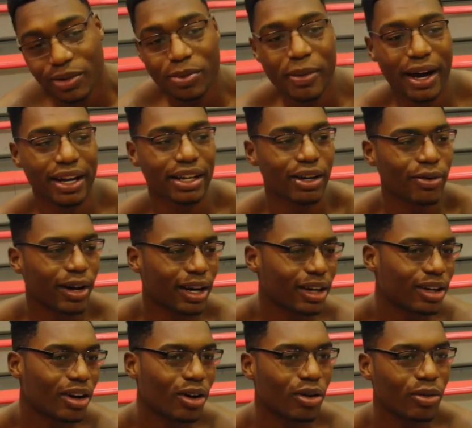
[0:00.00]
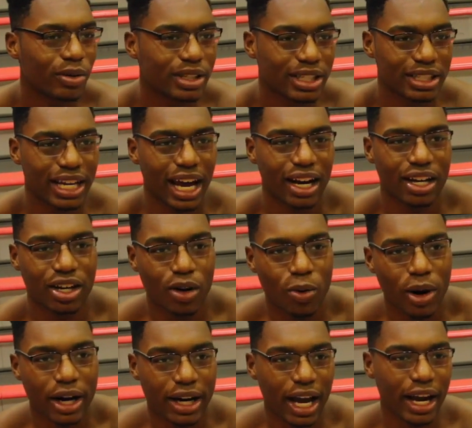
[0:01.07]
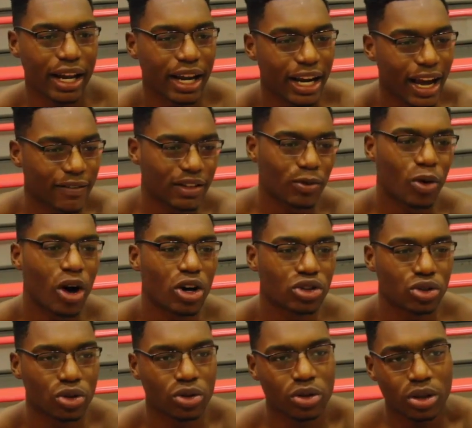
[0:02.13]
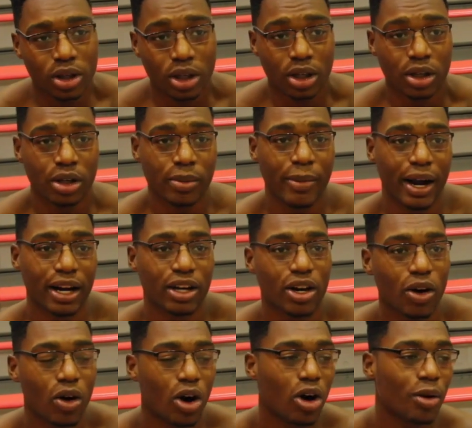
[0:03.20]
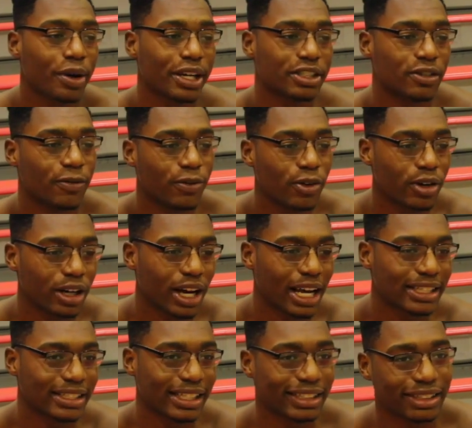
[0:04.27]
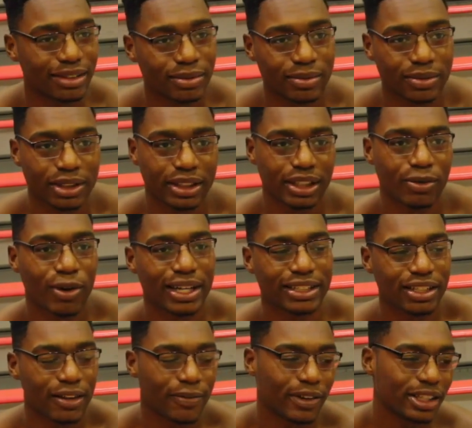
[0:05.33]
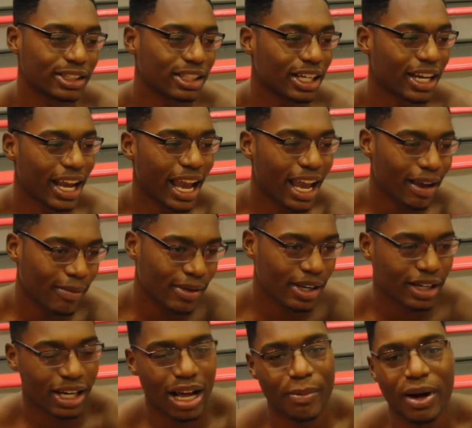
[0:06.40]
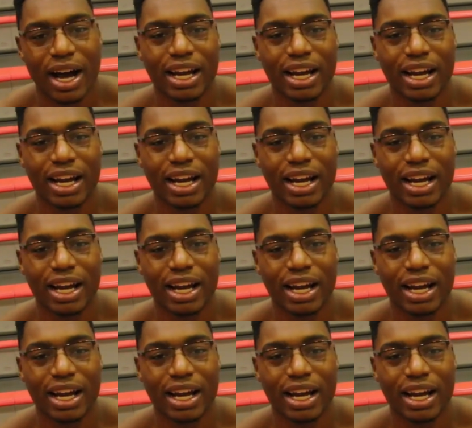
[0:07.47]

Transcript: we about to get ready to go. We just got a good workout in after the walkthrough. We about to go home, get some food in our system, rest up for this little game, and I'm going to